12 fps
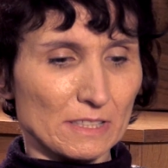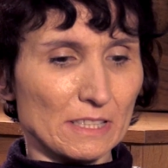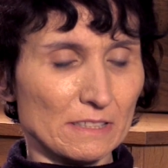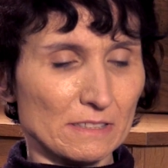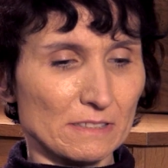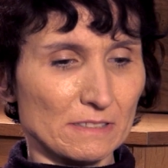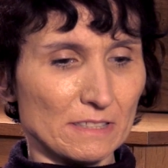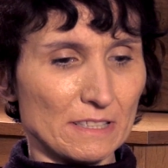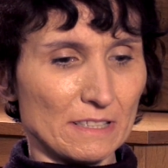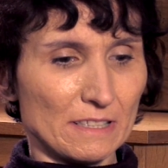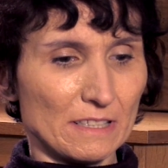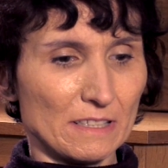It's
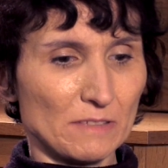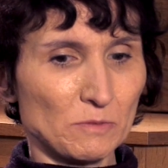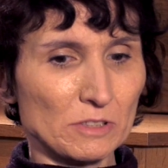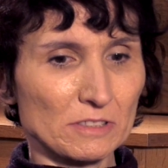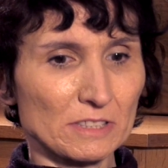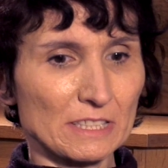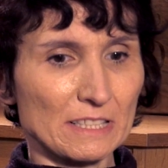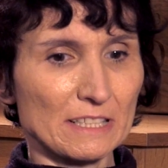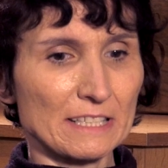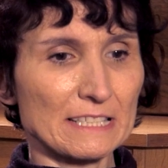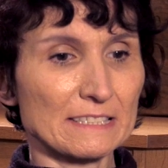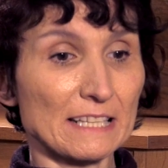one of
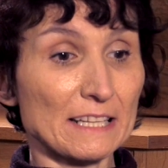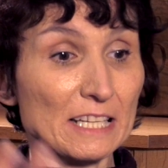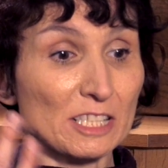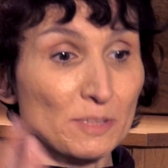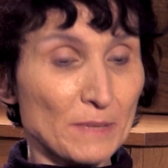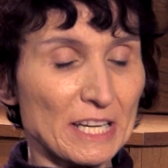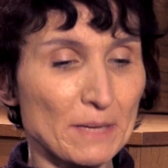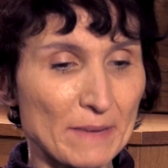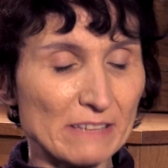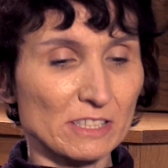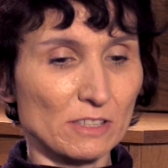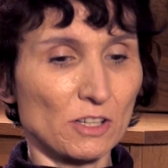the things that they speak
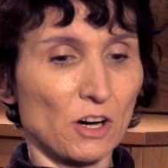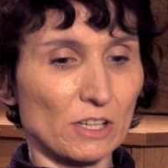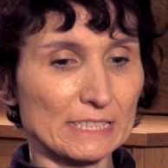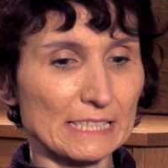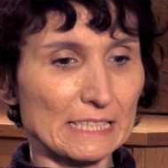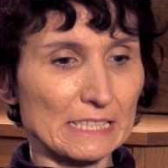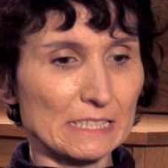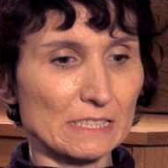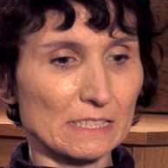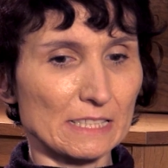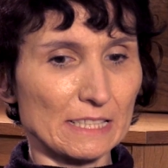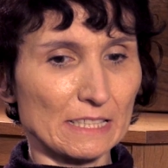about a lot
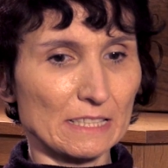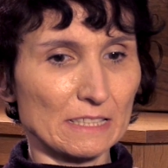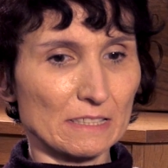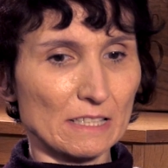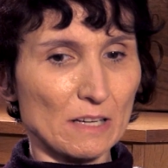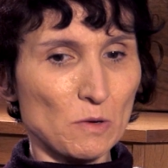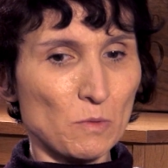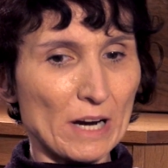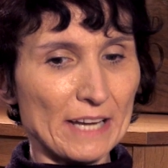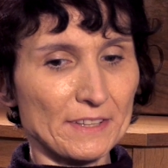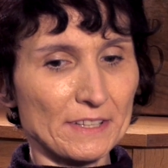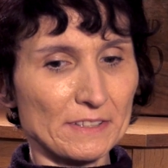is the
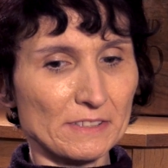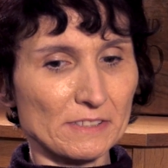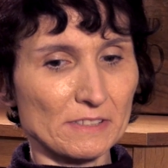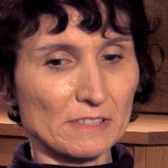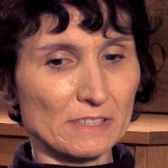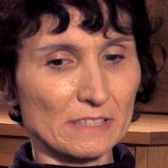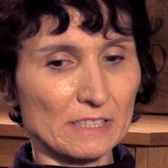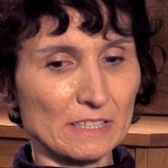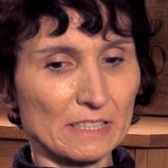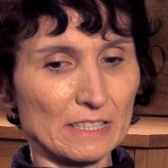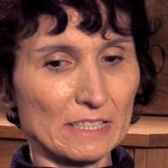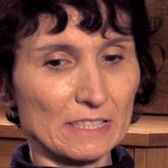way that
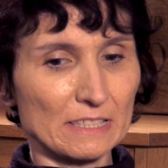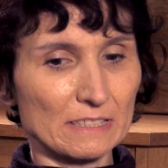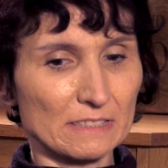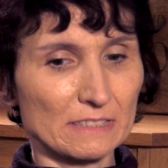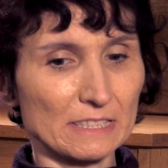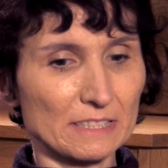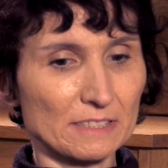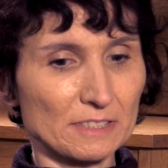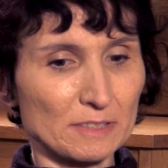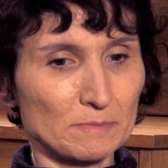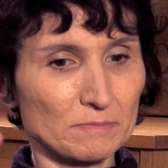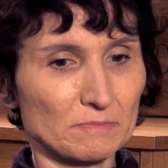the
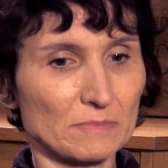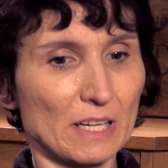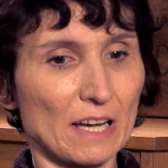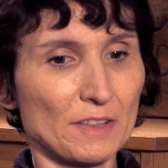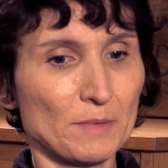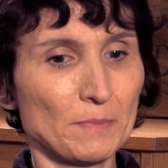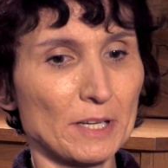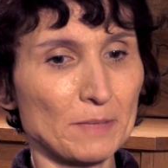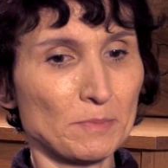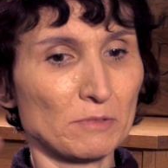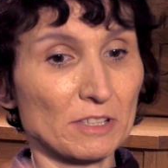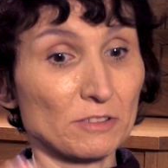system and the
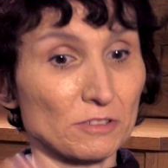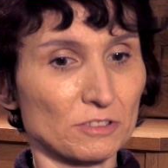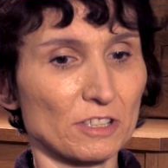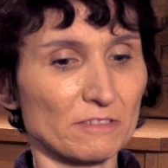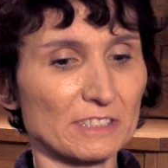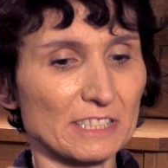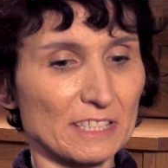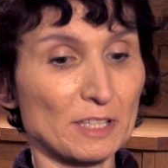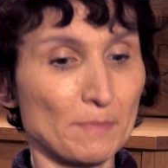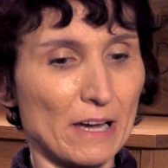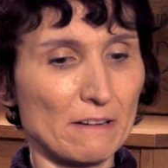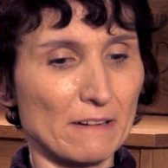people with authority and
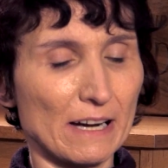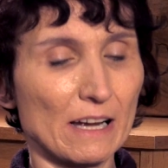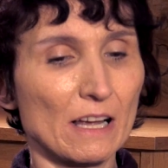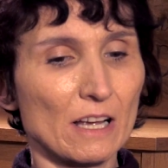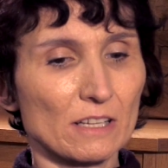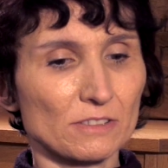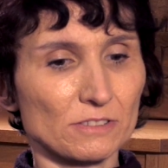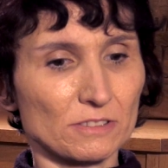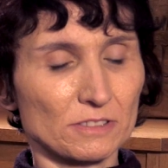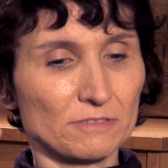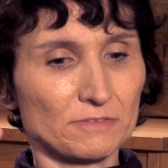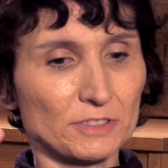the power
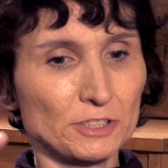sort of